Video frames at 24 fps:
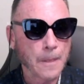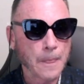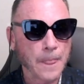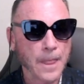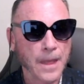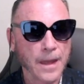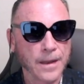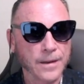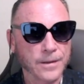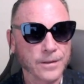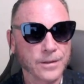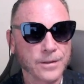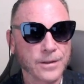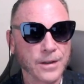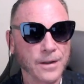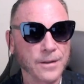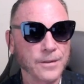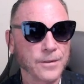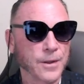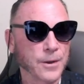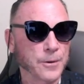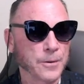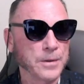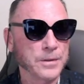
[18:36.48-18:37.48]

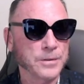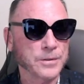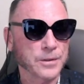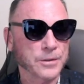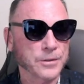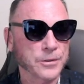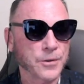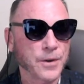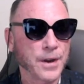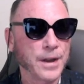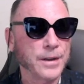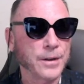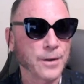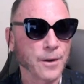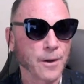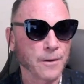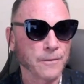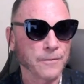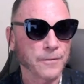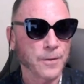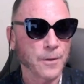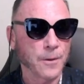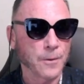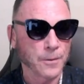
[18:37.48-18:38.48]
There is a
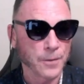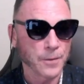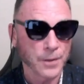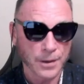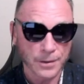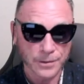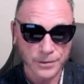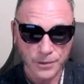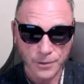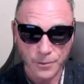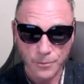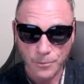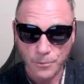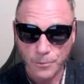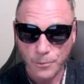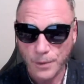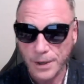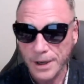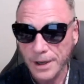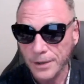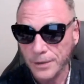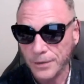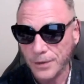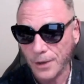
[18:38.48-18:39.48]
trade-off, though. There's a
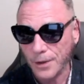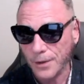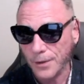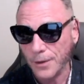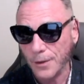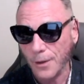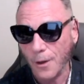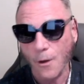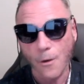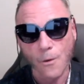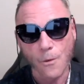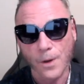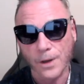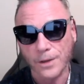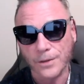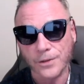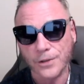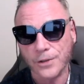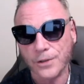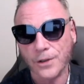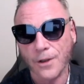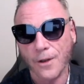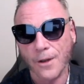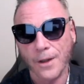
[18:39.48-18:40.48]
reason no one
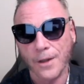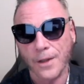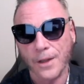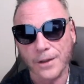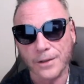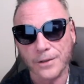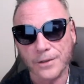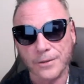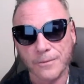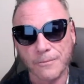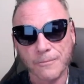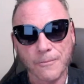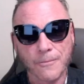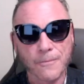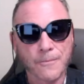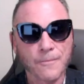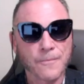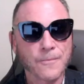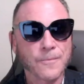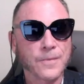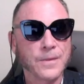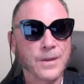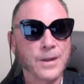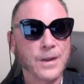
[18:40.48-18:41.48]
saw this.
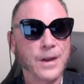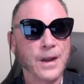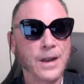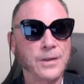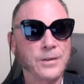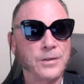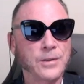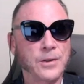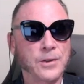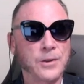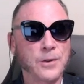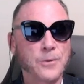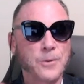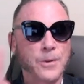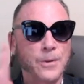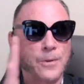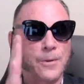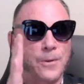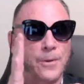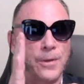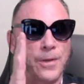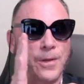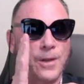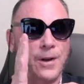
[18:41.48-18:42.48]
It has to do with
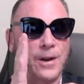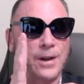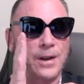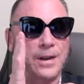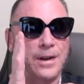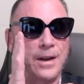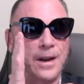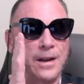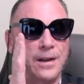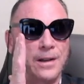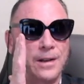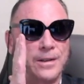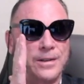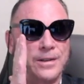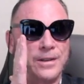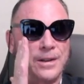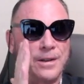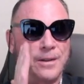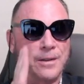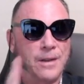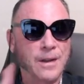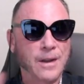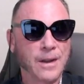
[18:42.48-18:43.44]
orthogonality.